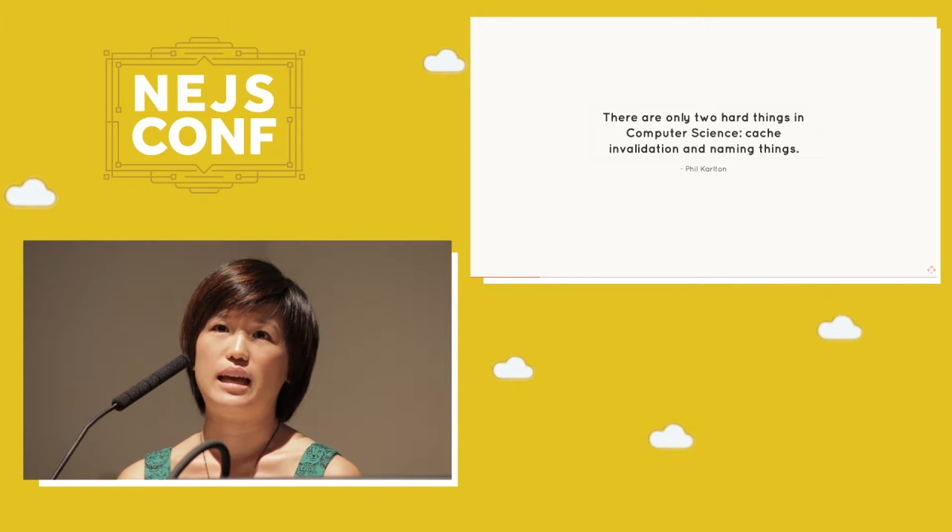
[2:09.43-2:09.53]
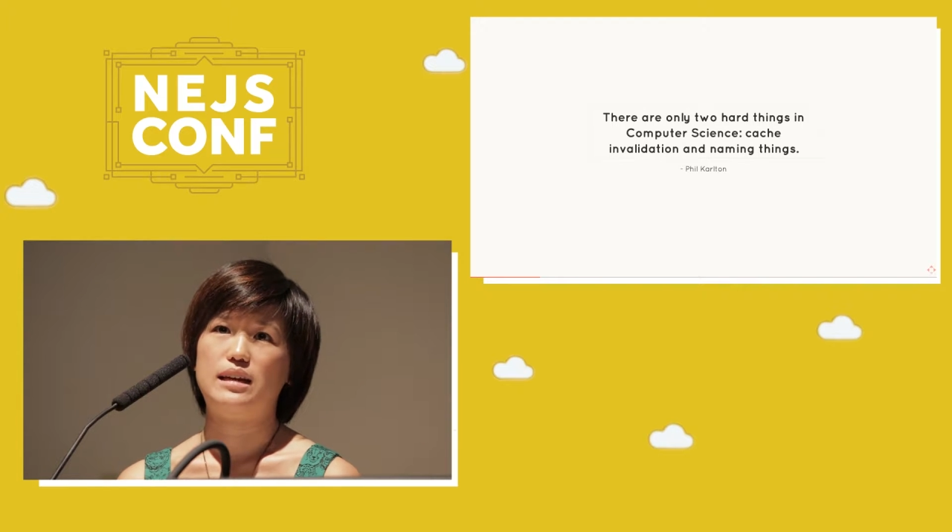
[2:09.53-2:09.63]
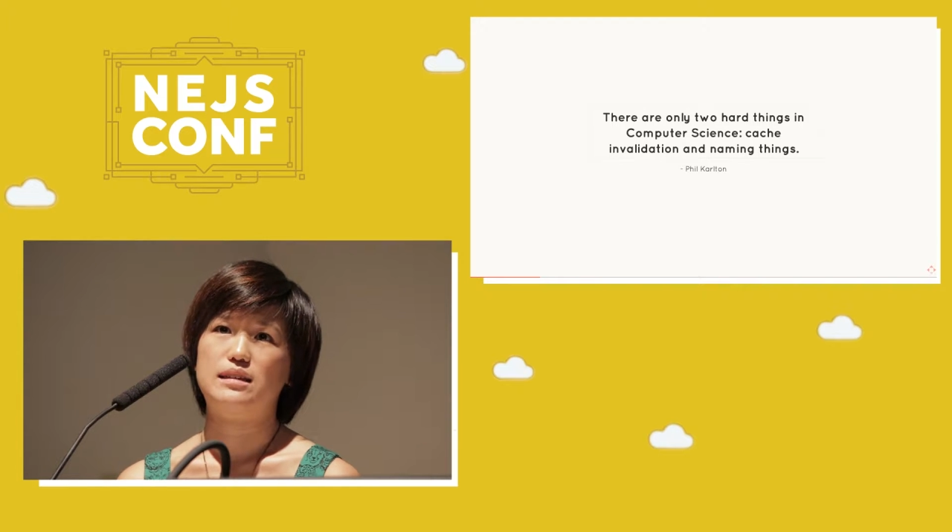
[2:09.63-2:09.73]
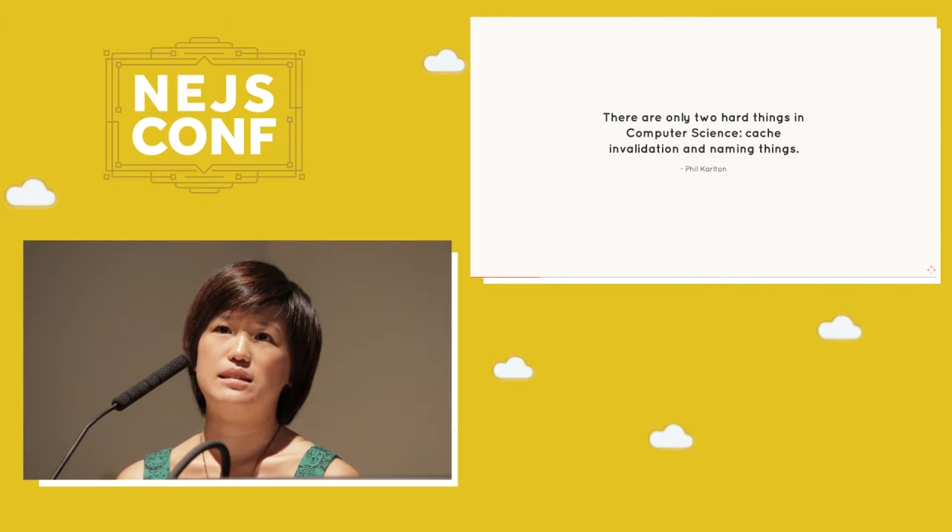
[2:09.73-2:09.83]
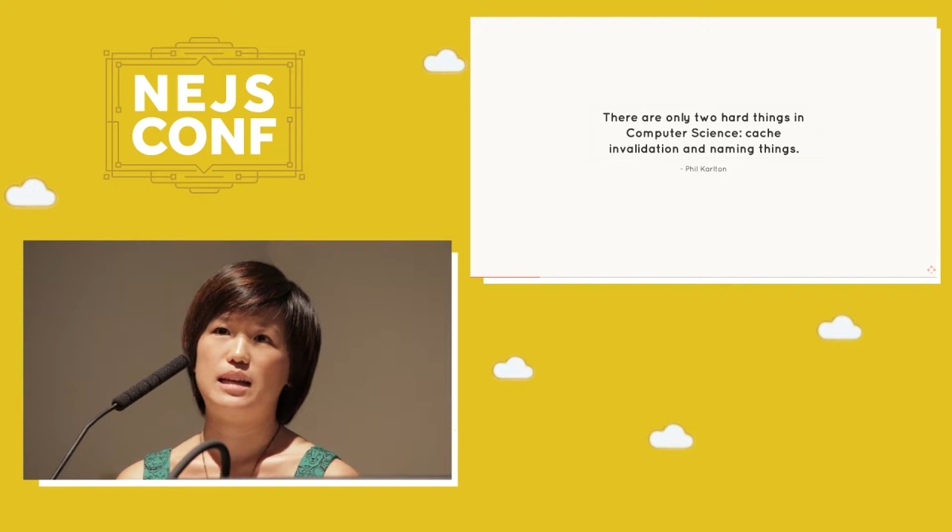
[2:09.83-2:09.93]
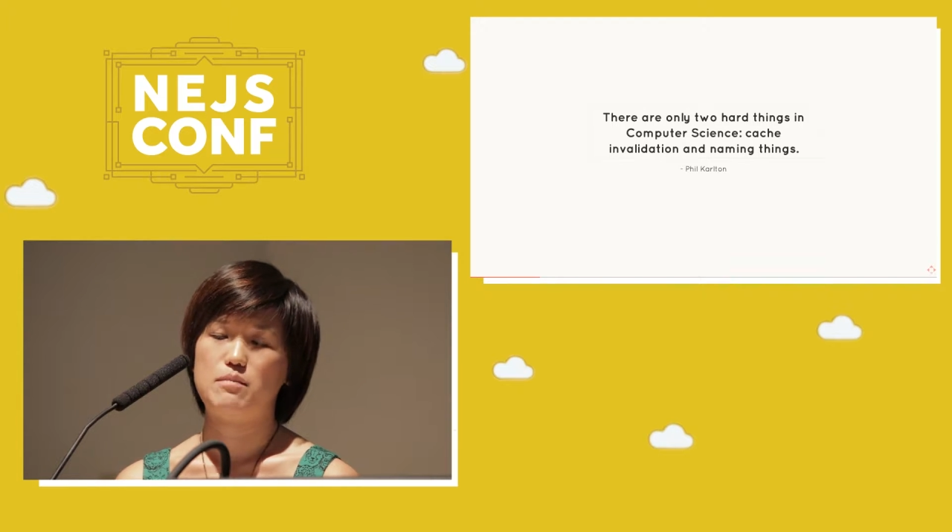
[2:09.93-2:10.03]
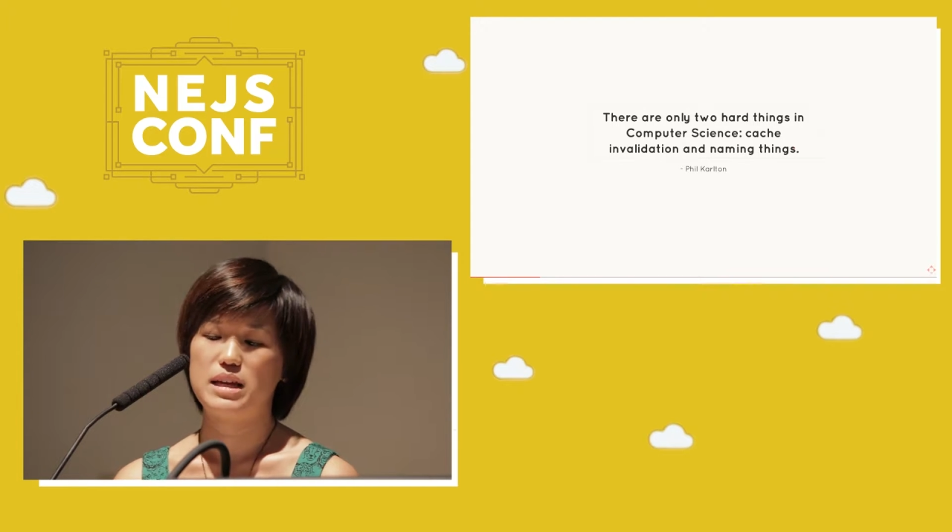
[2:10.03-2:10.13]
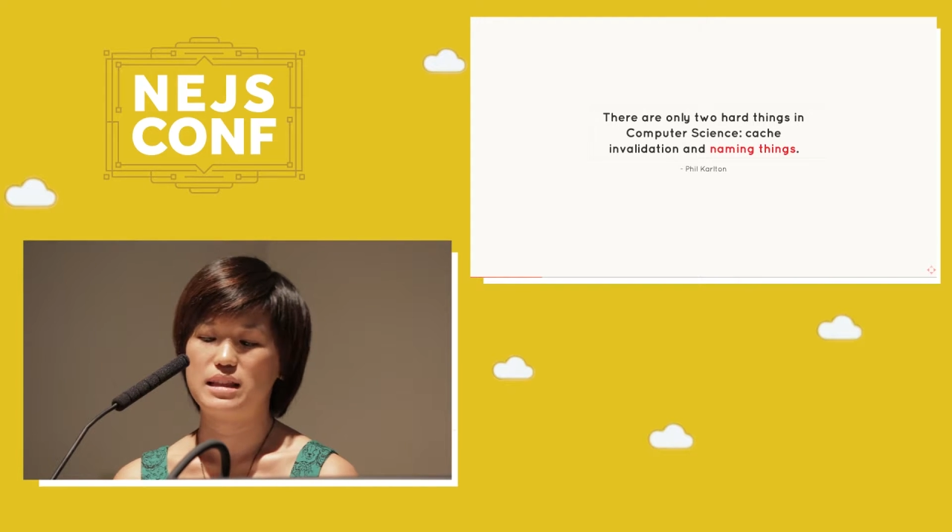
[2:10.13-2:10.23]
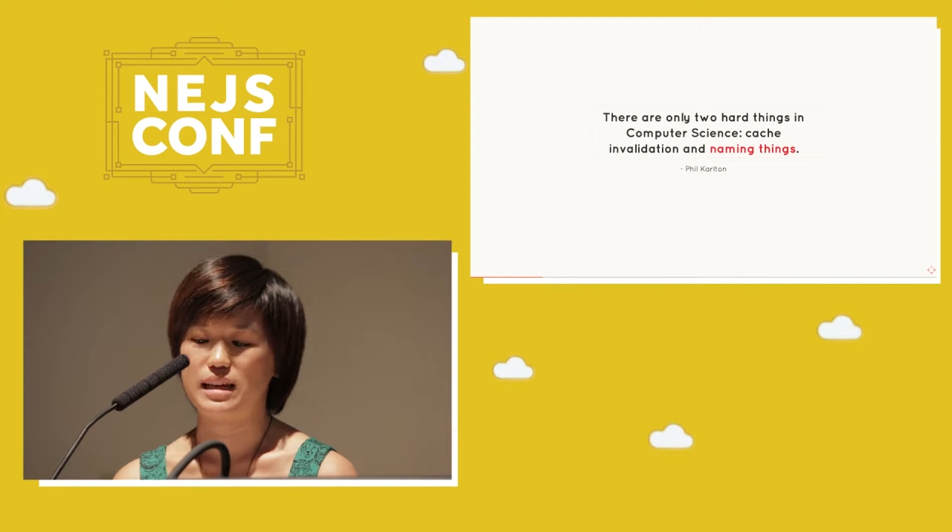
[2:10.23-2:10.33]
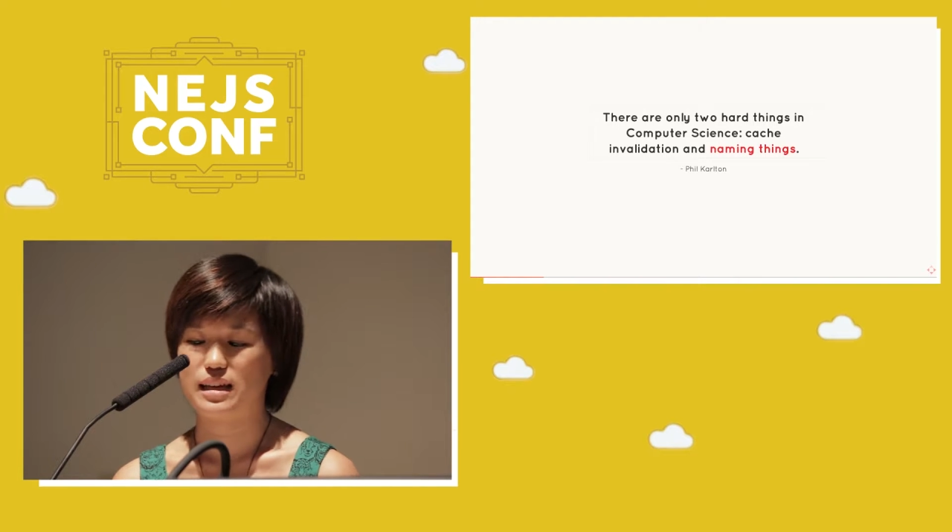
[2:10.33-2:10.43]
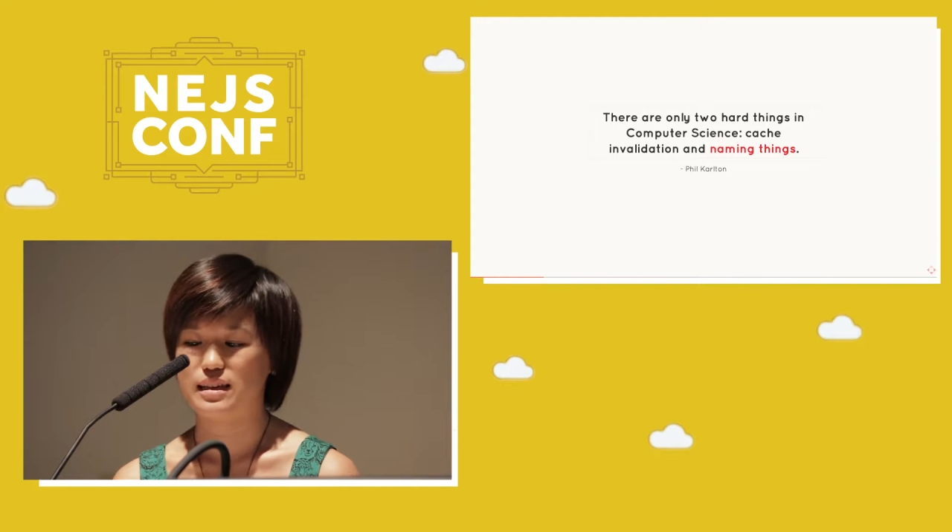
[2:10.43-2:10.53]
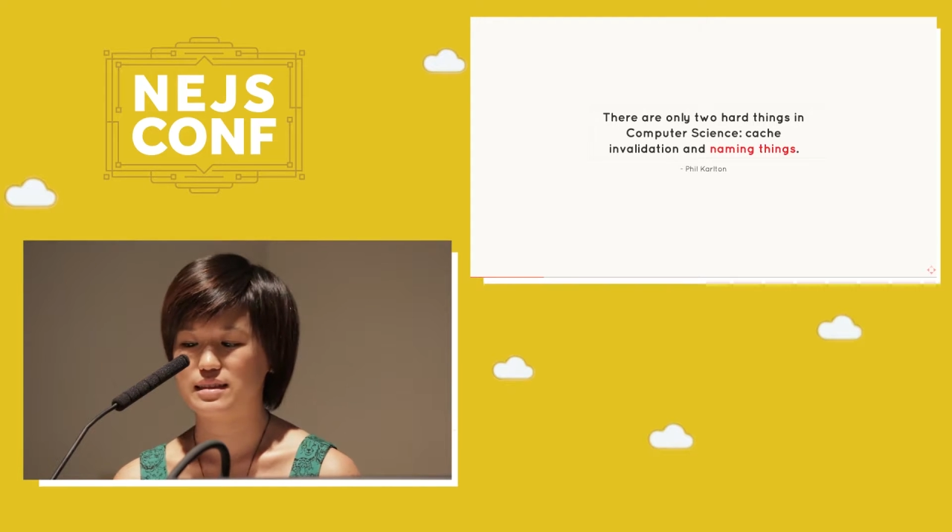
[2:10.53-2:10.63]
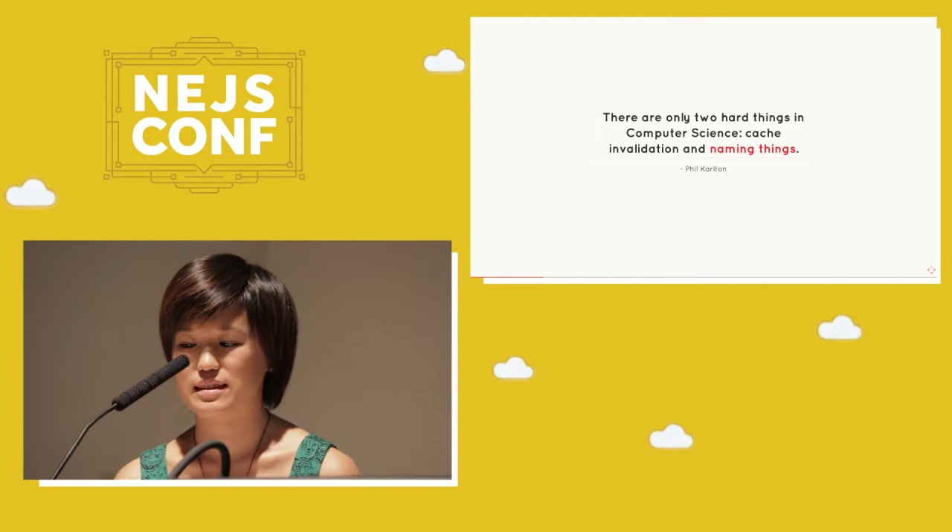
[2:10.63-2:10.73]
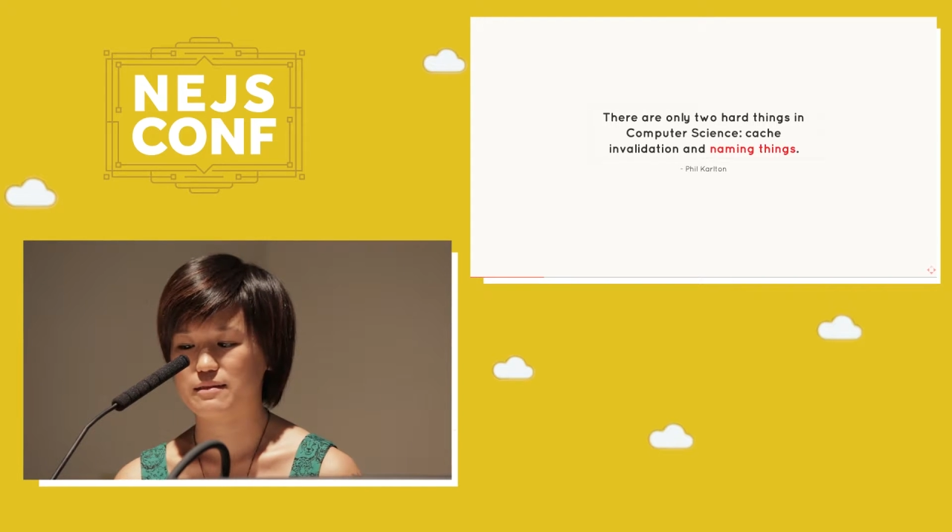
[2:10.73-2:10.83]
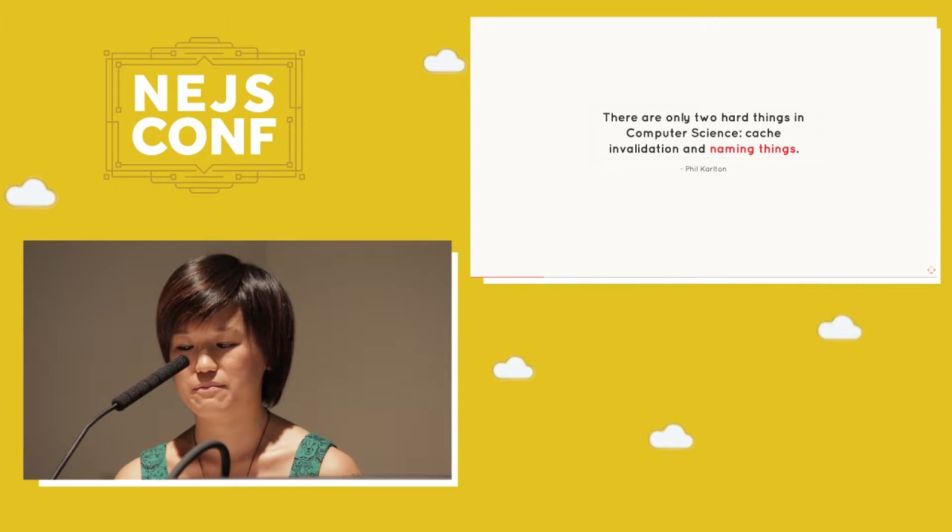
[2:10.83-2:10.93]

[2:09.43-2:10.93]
and naming things.